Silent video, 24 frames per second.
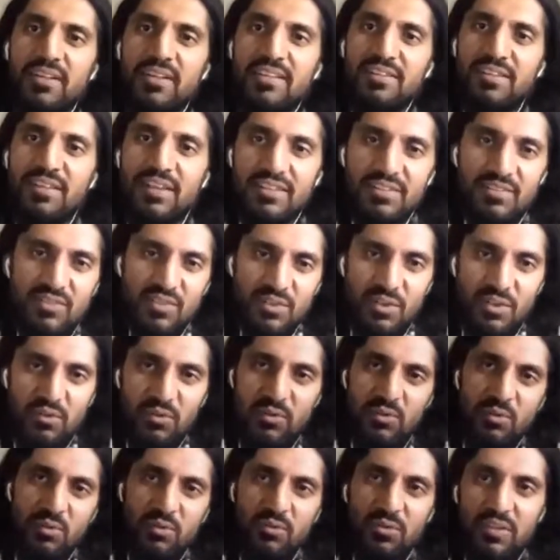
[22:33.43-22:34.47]
You guys have other
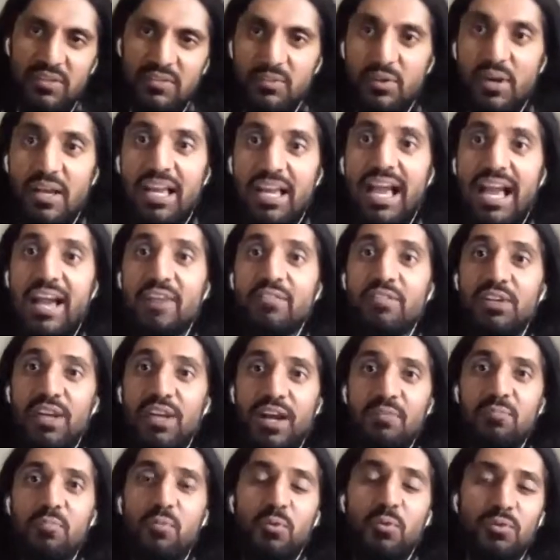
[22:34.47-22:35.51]
cool things. So I haven't
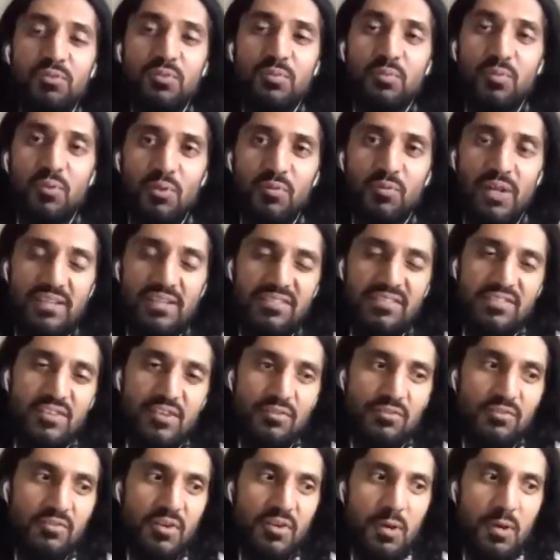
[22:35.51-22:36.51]
gotten to more advanced stuff,